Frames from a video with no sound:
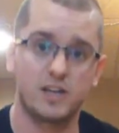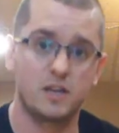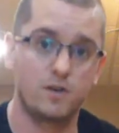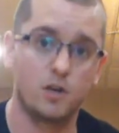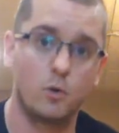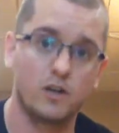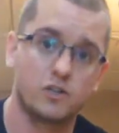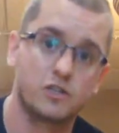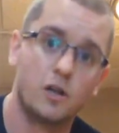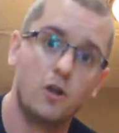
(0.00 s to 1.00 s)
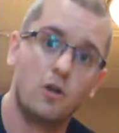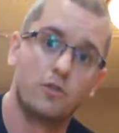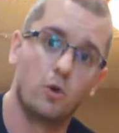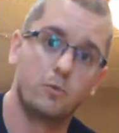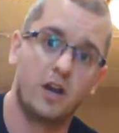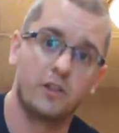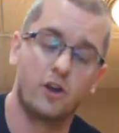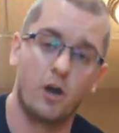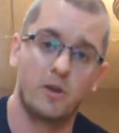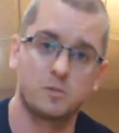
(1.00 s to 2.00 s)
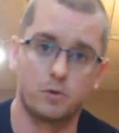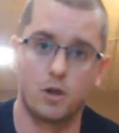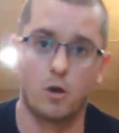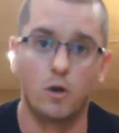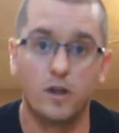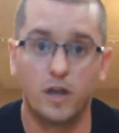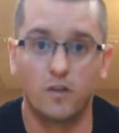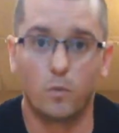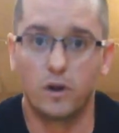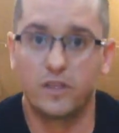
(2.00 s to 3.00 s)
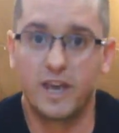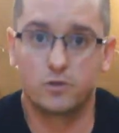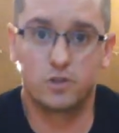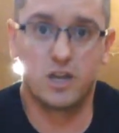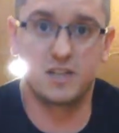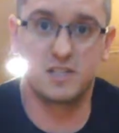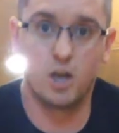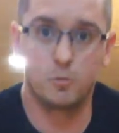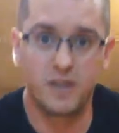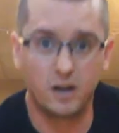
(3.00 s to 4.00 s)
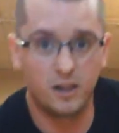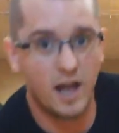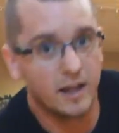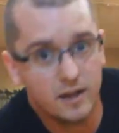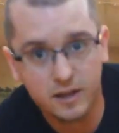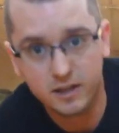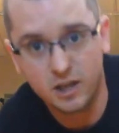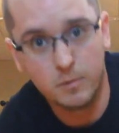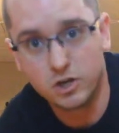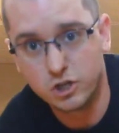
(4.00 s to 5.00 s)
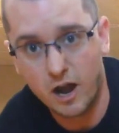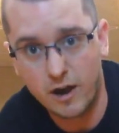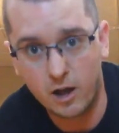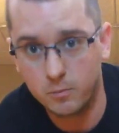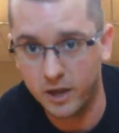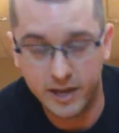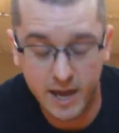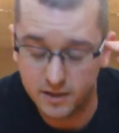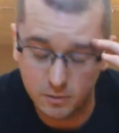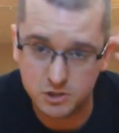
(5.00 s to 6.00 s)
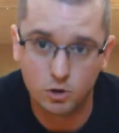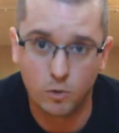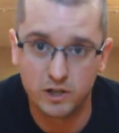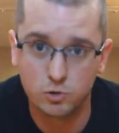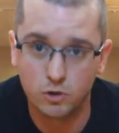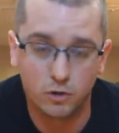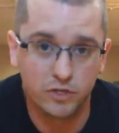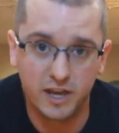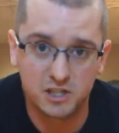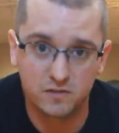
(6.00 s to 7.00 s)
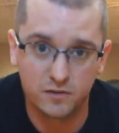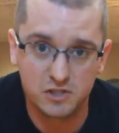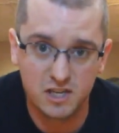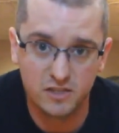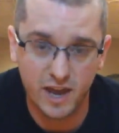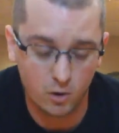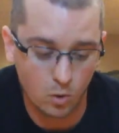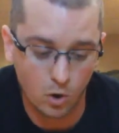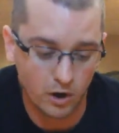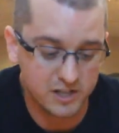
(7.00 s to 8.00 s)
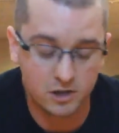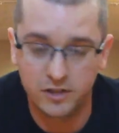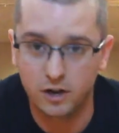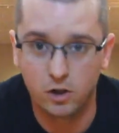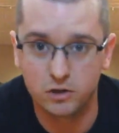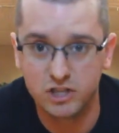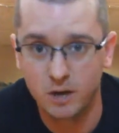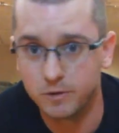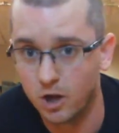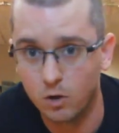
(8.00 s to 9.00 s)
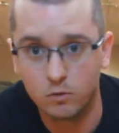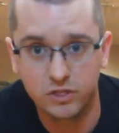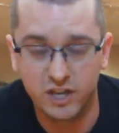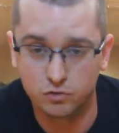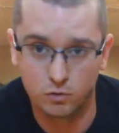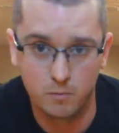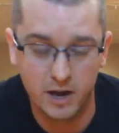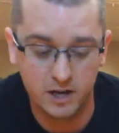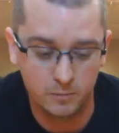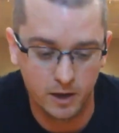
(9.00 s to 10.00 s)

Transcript: have any questions, throw them down in the comments below. If one of the exercises helped out a lot, give me a shout out and be like, hey, that was a great drill. Thanks, I've never seen that, or I saw that a long time ago. Thanks for reminding me.